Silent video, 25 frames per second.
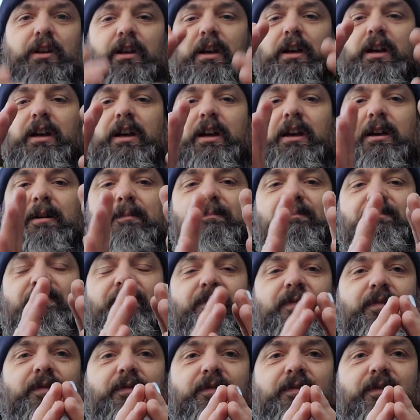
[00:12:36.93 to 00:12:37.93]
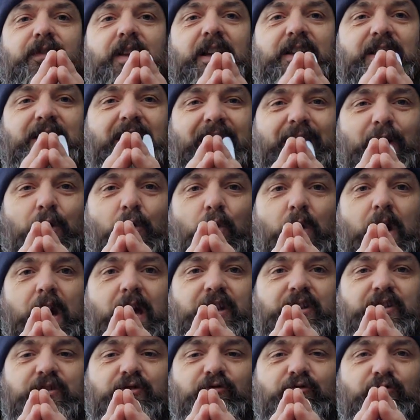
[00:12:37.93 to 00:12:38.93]
That's like a
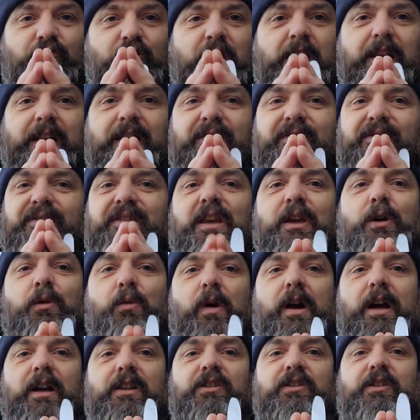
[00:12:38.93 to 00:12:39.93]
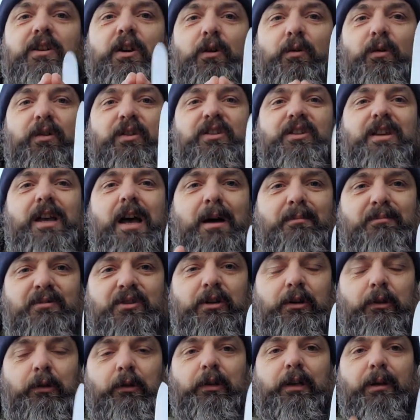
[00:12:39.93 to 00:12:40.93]
wedge, really thick wedge, which is
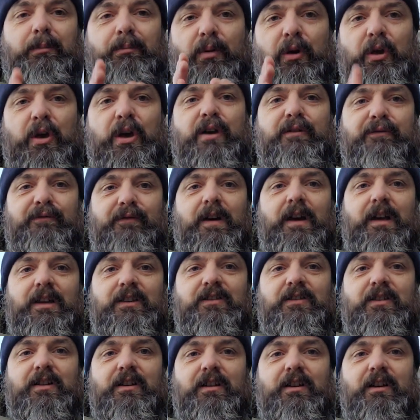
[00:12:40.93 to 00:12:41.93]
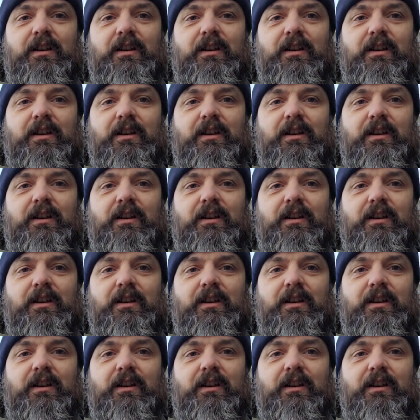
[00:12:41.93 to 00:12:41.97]
absolutely perfect